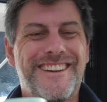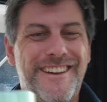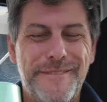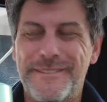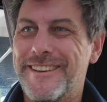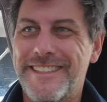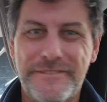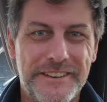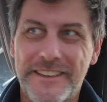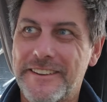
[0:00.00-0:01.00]
I hope you like that
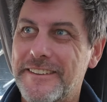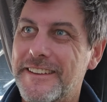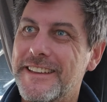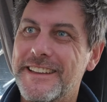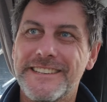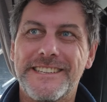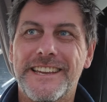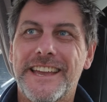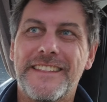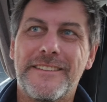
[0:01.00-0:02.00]
video.
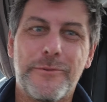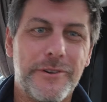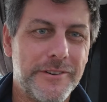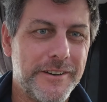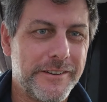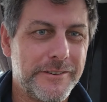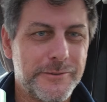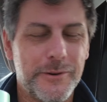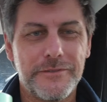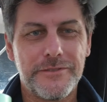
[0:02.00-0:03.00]
Check out the Wanderer little
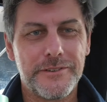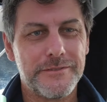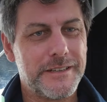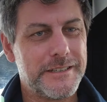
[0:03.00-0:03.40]
12 volt